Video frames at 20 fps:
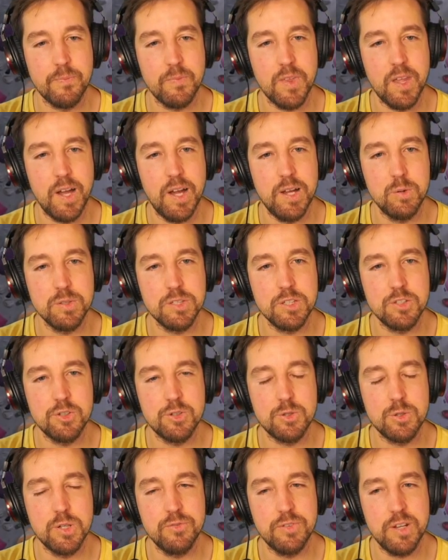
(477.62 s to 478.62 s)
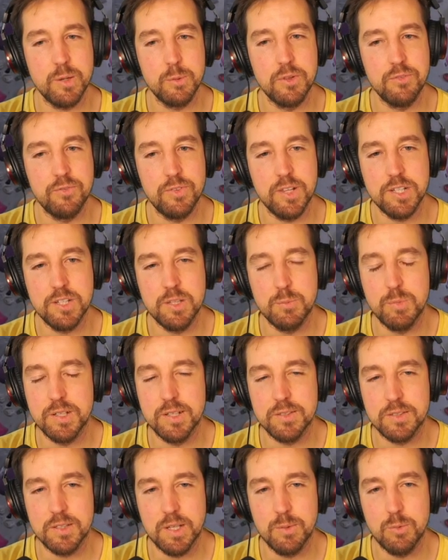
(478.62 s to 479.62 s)
I wasn't sure if I will flash it
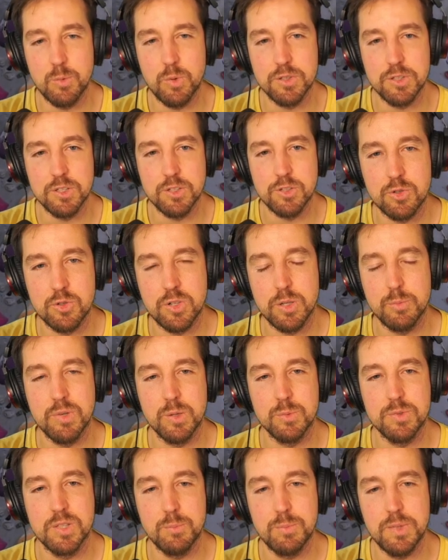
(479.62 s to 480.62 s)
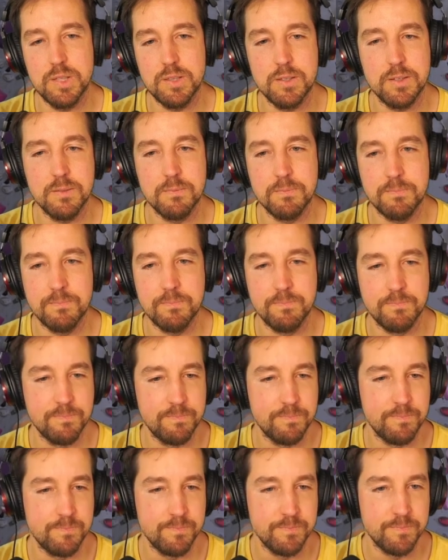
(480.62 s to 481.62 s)
because I wasn't about the beta.
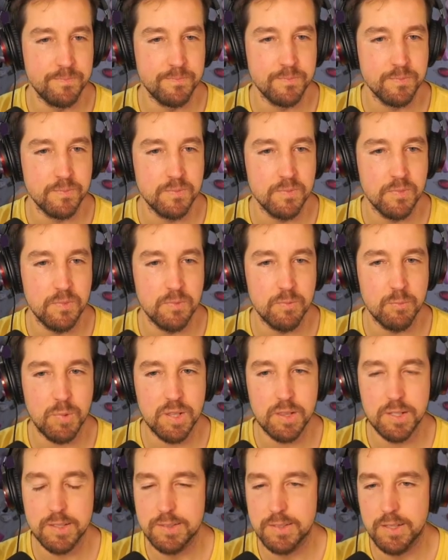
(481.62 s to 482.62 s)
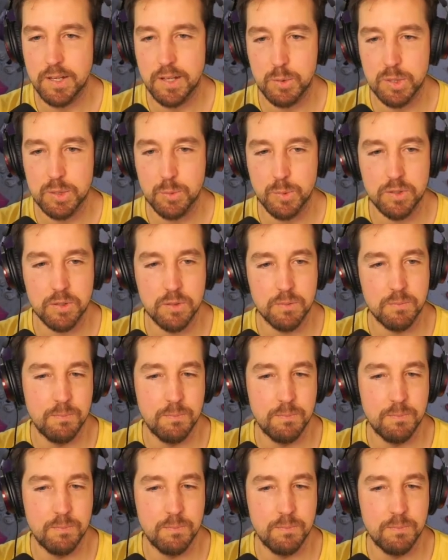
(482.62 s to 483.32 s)
But let's see how it went.